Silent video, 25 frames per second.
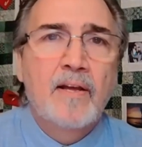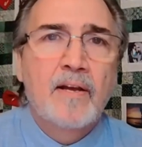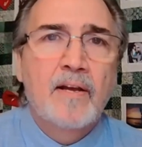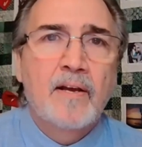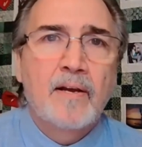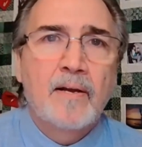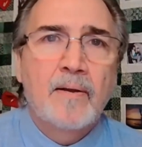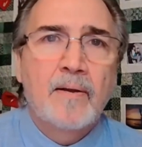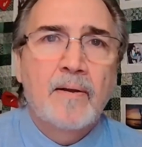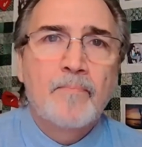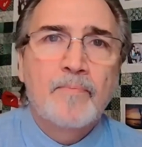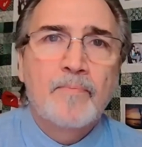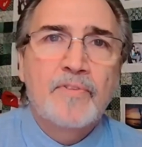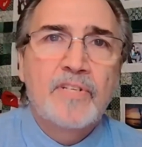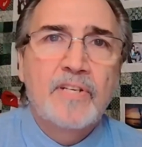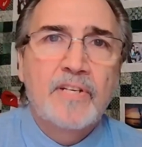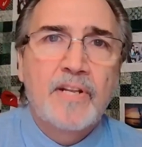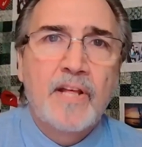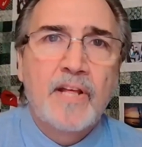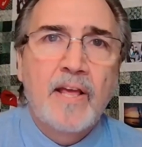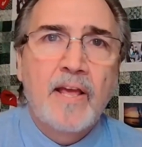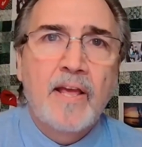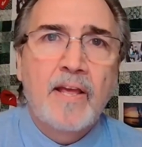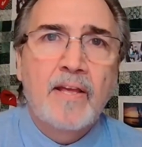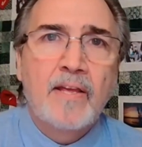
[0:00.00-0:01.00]
um,
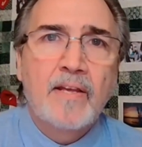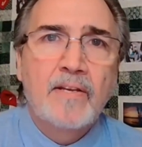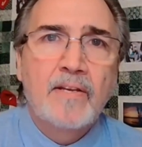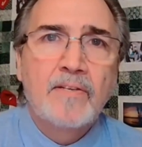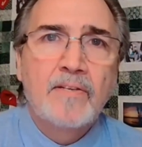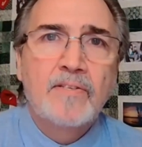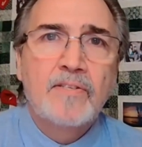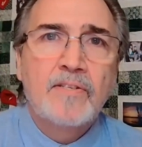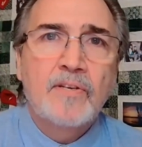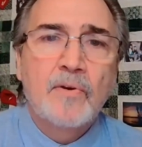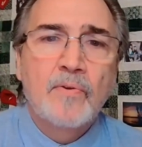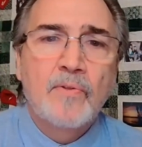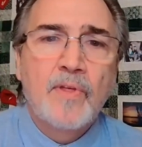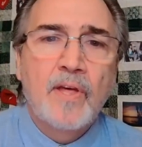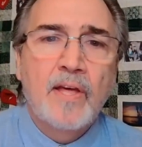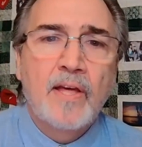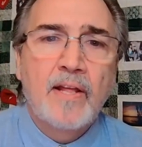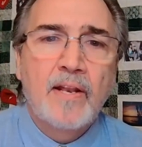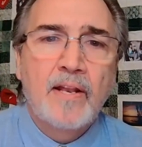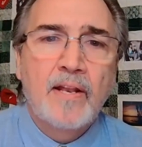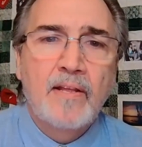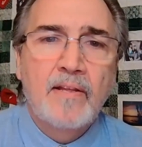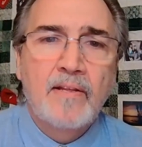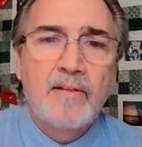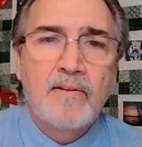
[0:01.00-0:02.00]
today so
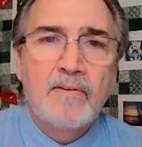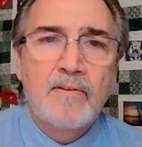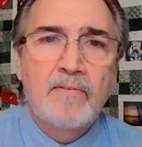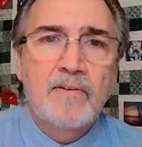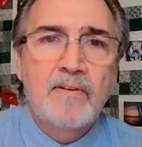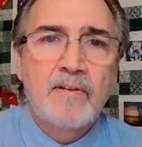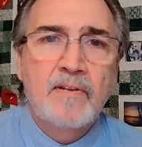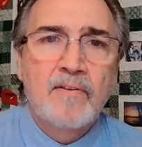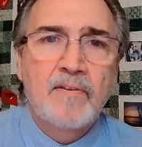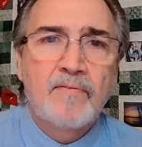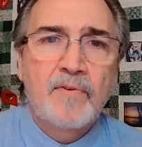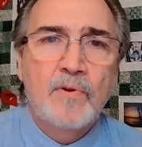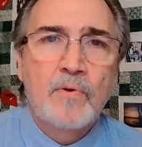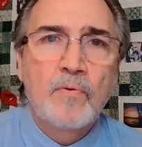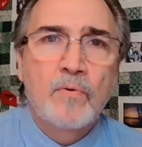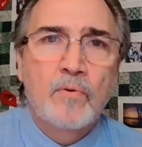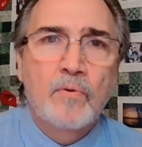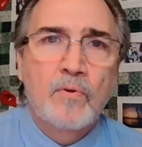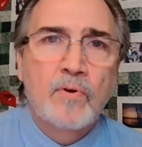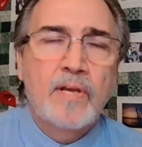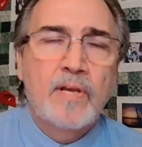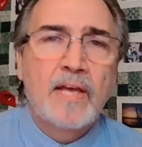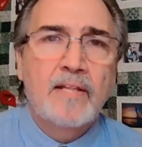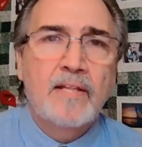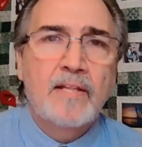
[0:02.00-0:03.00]
that if you
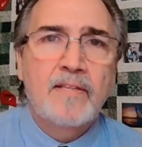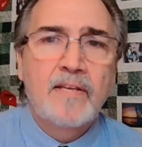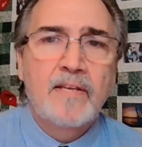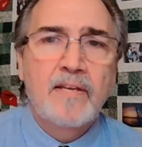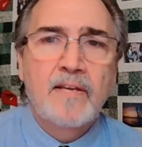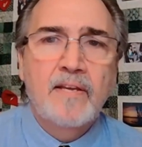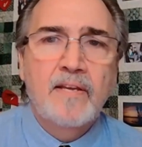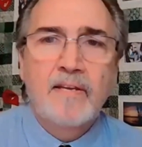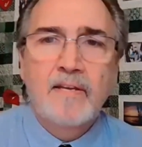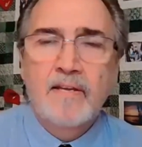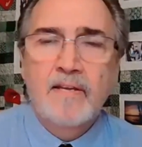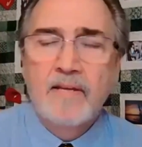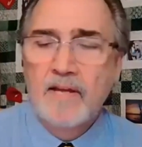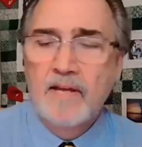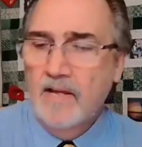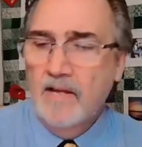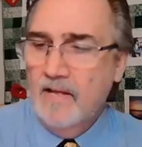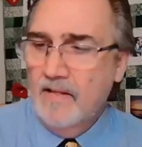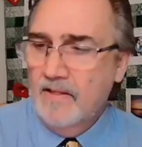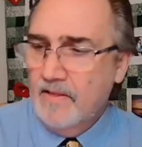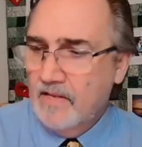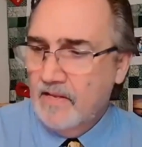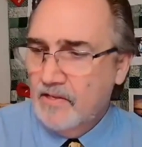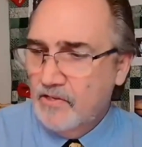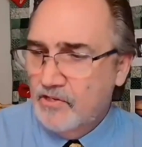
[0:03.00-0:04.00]
look at the,
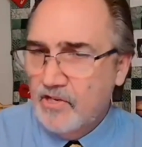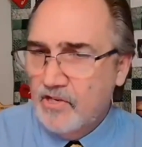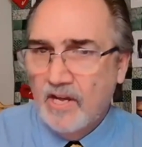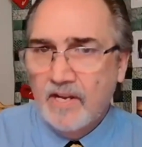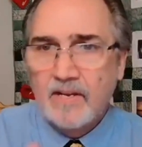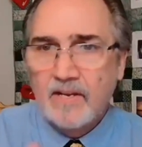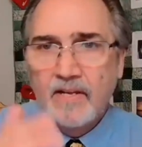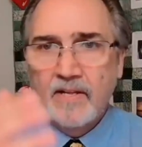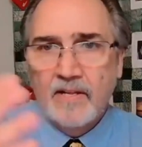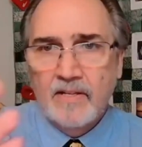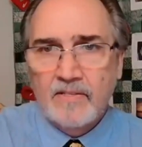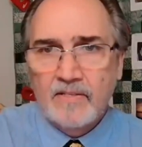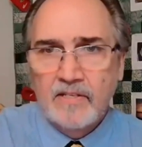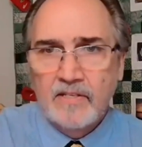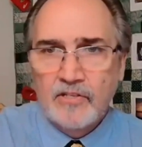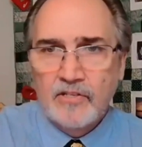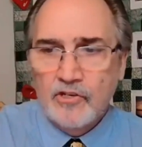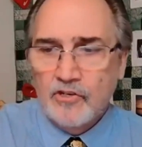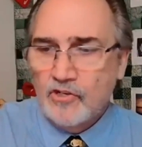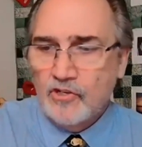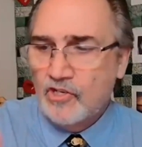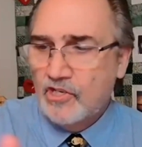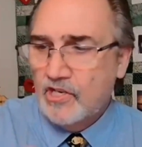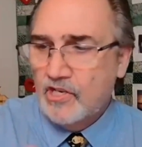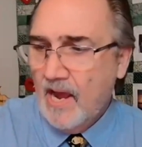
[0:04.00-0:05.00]
the agenda, it's in
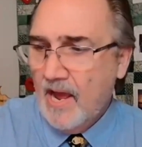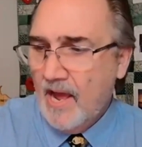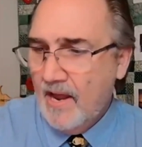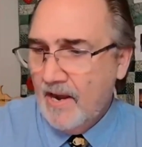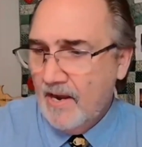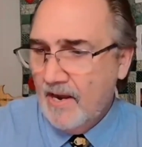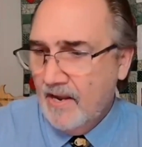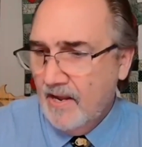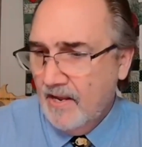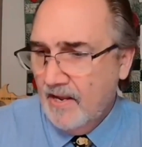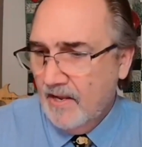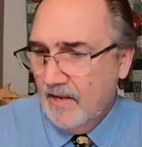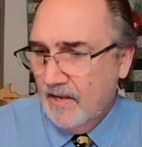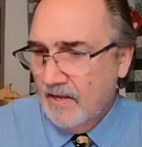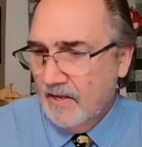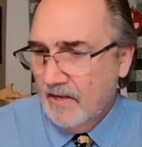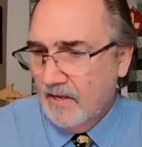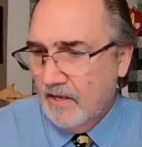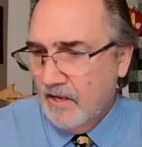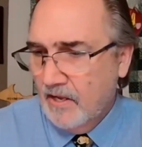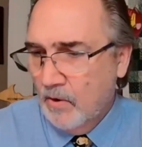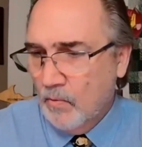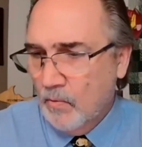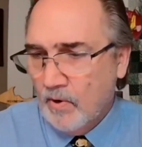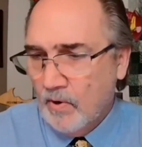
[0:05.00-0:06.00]
your chat.
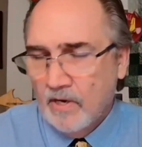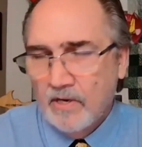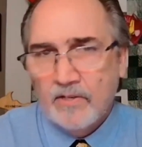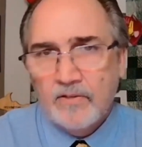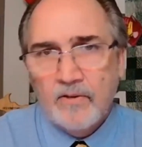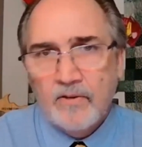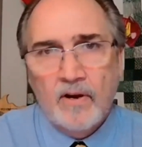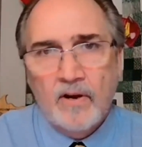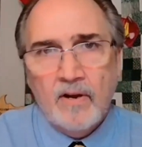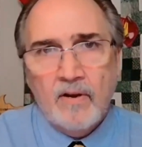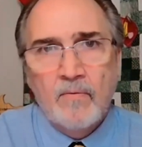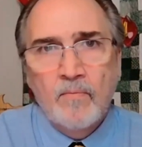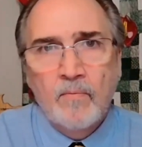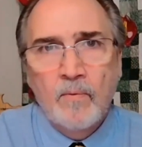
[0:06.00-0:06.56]
You know, we're going to talk